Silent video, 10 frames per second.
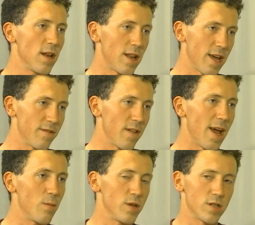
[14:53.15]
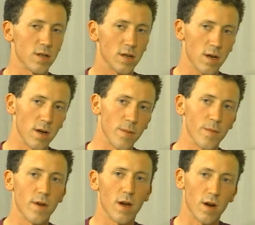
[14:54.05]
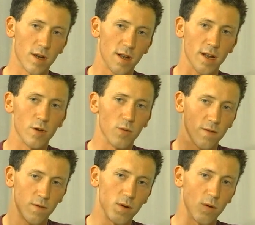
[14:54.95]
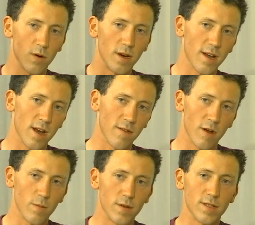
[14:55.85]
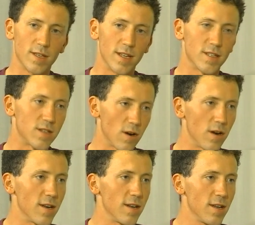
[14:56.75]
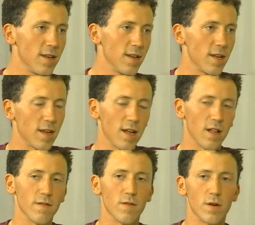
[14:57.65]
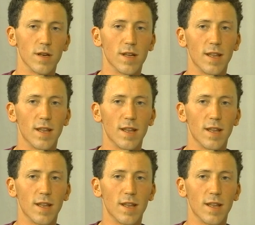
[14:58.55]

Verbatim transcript: and Life Lab, which um, are connected with Food Corps and kind of helped us get started in California.